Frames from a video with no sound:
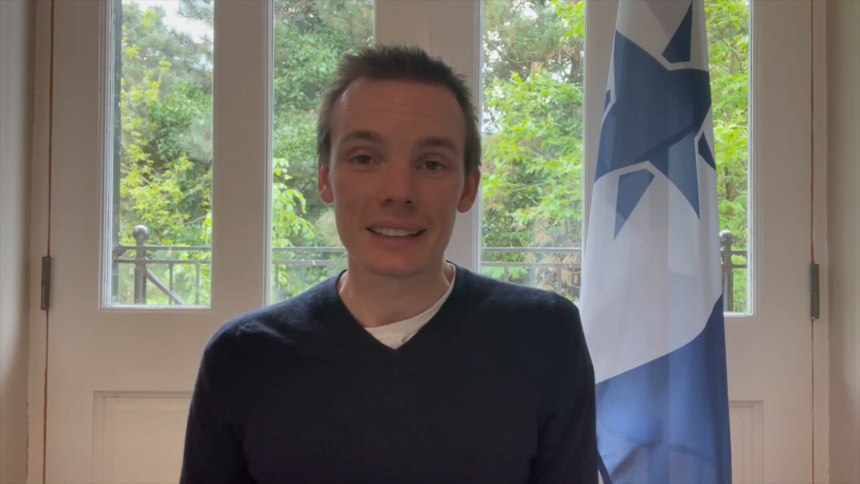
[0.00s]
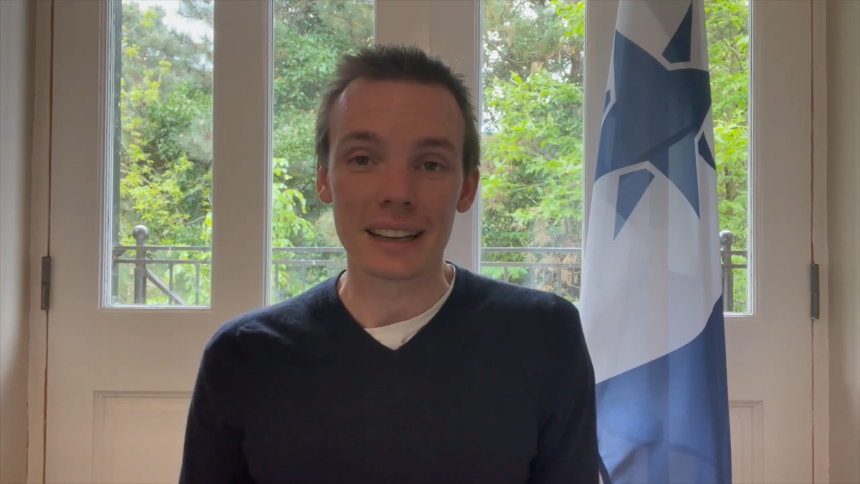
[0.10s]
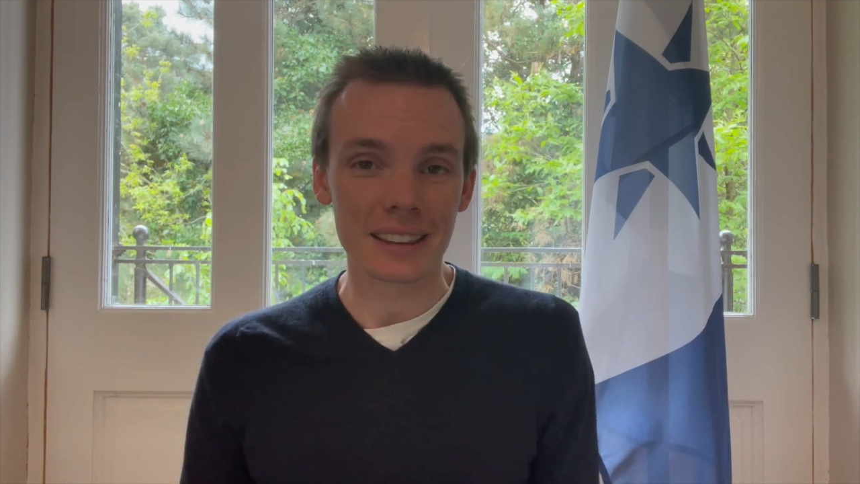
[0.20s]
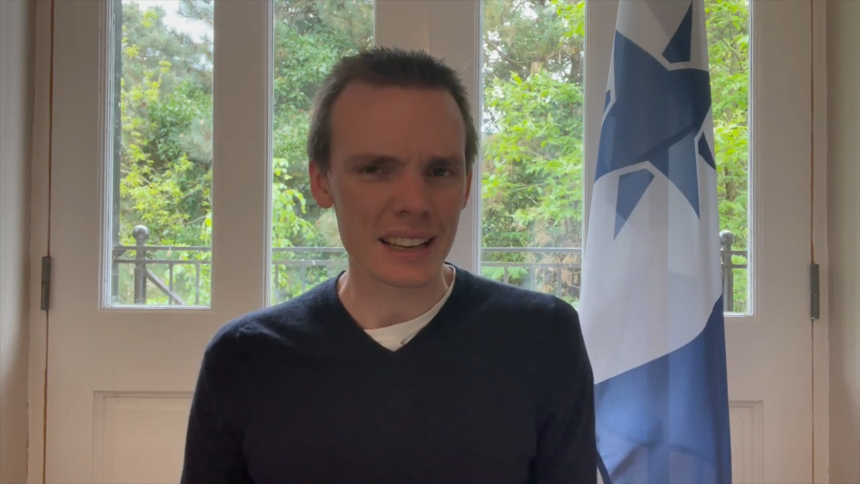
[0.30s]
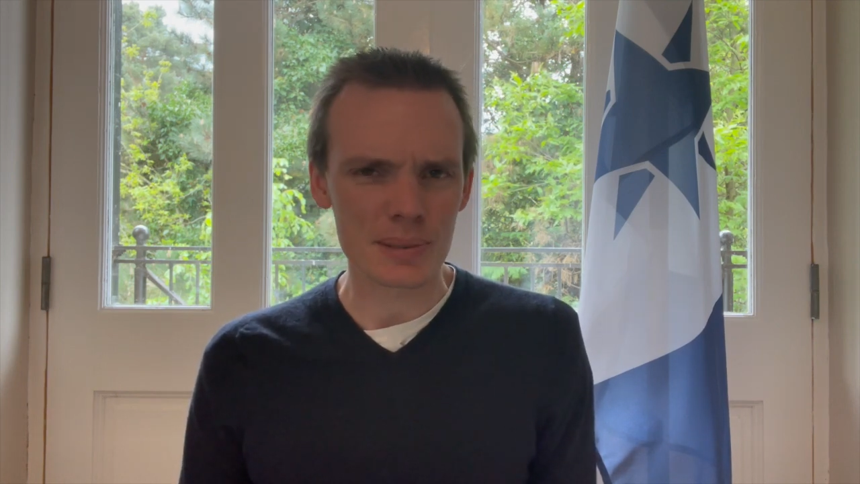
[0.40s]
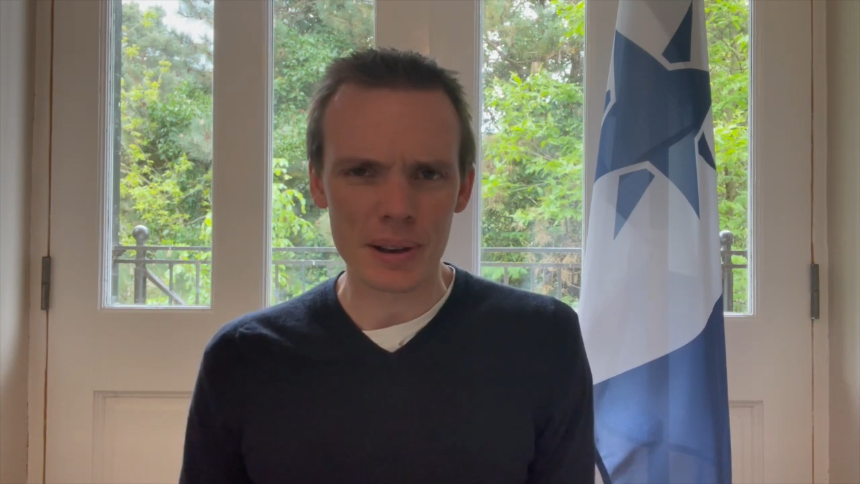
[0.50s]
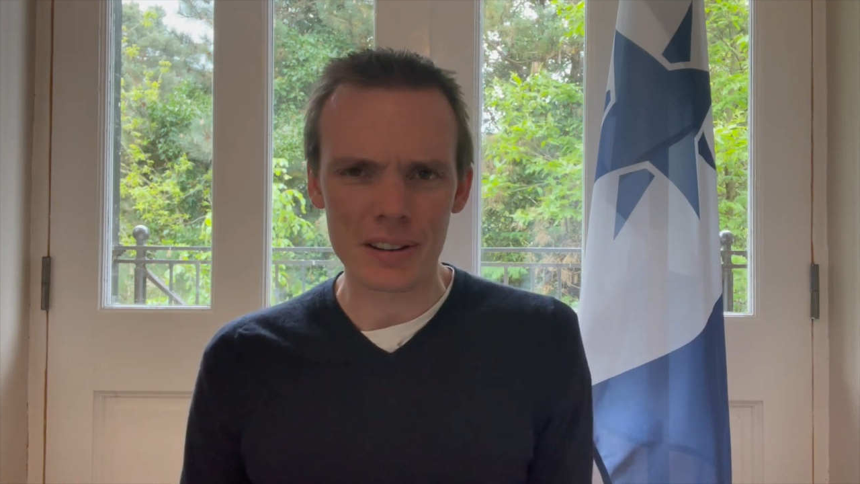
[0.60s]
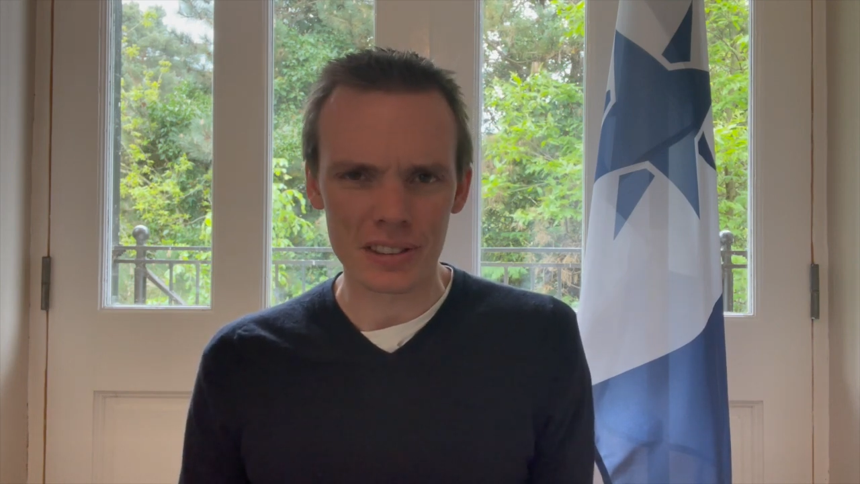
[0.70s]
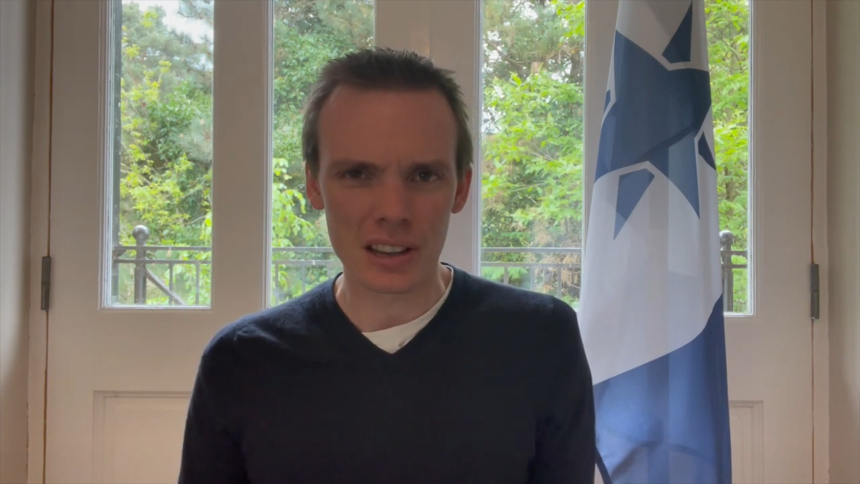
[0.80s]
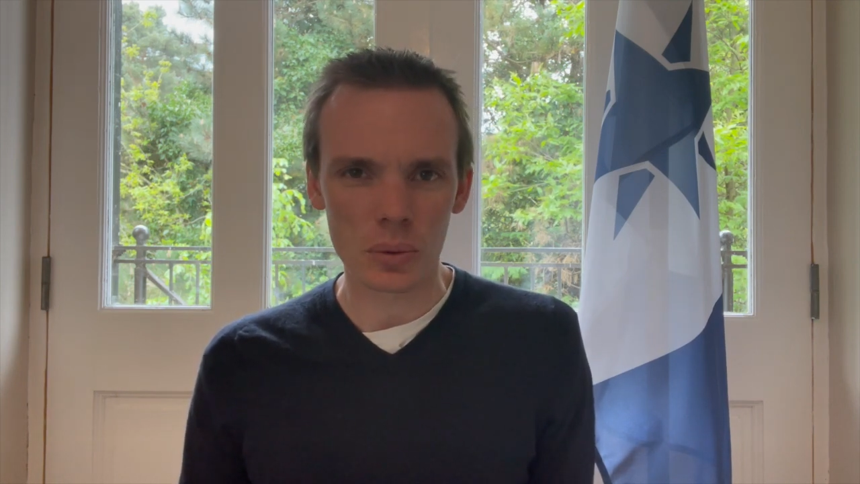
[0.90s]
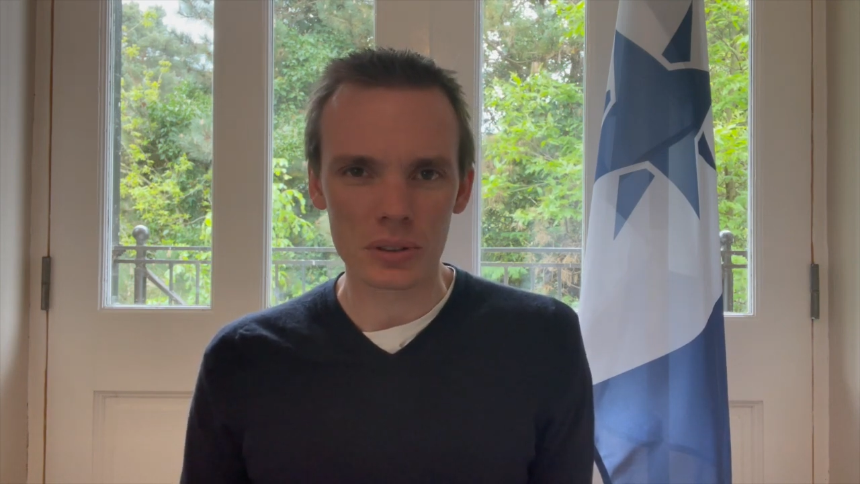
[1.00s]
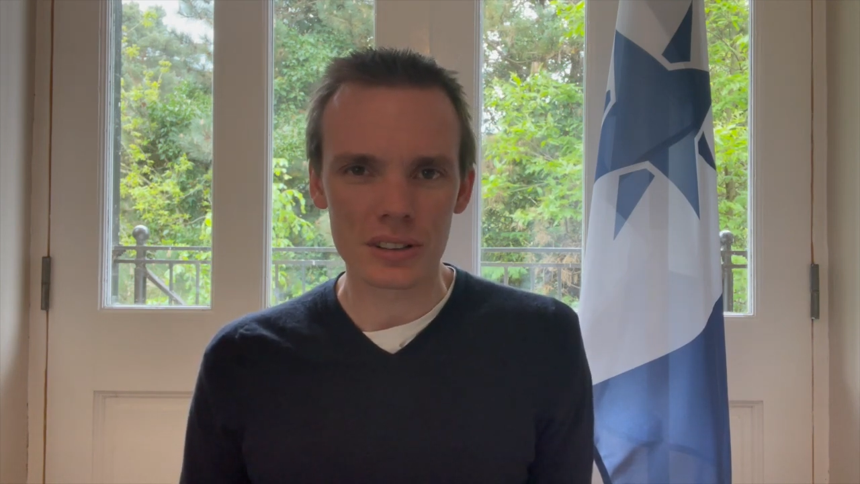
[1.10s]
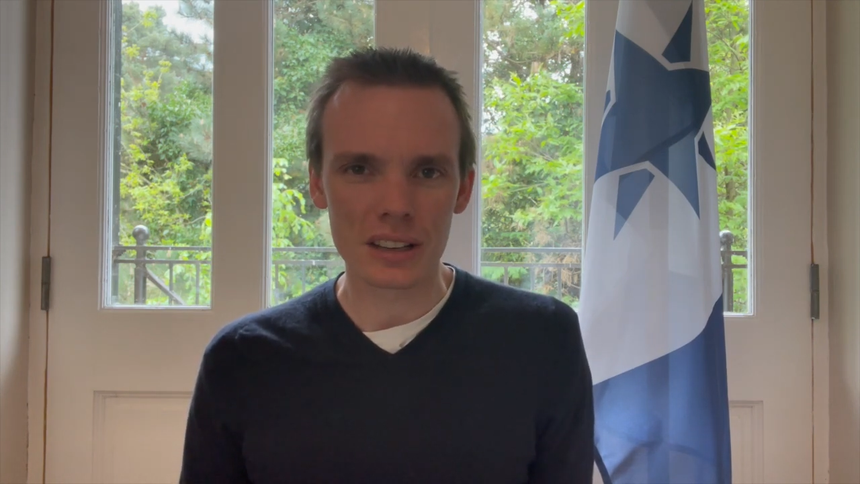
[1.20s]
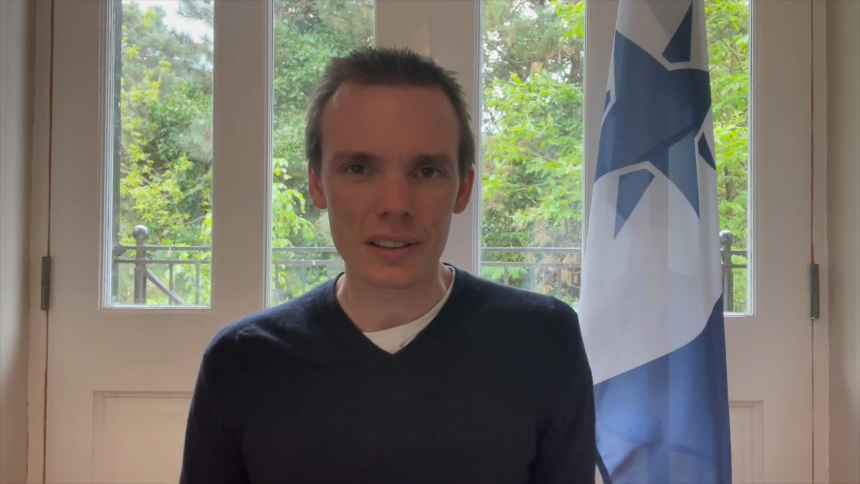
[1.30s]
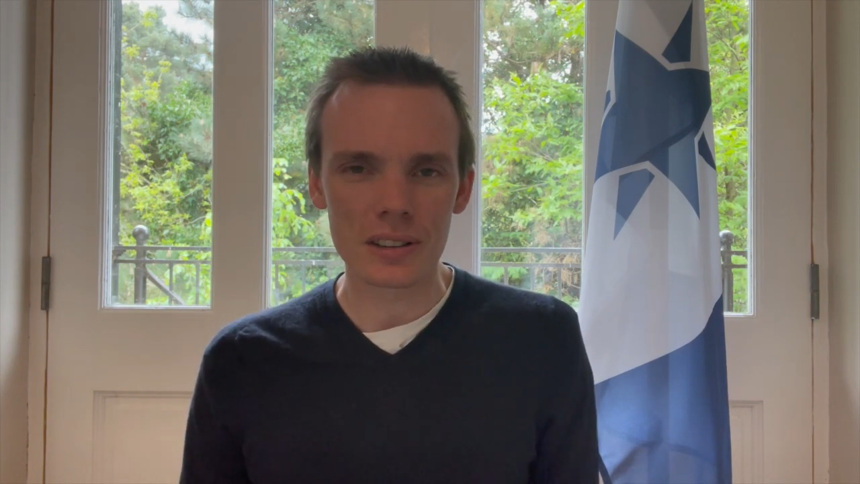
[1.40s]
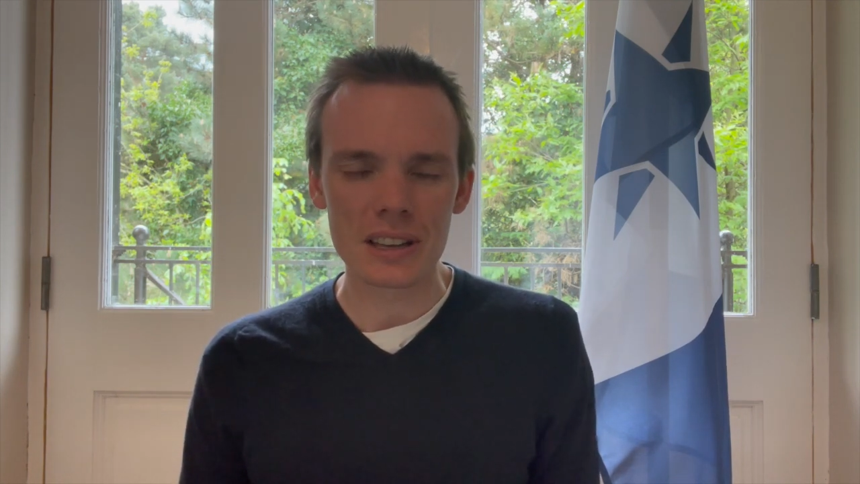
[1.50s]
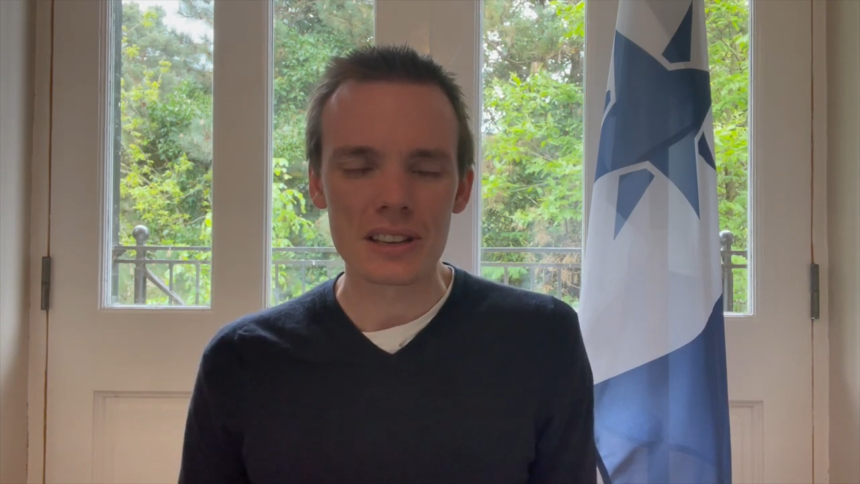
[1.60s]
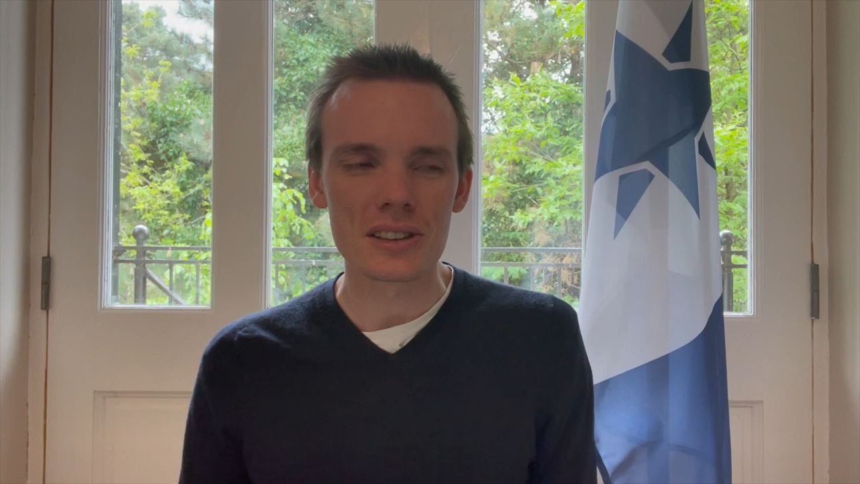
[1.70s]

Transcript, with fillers: I think that's about everything I wanted to cover.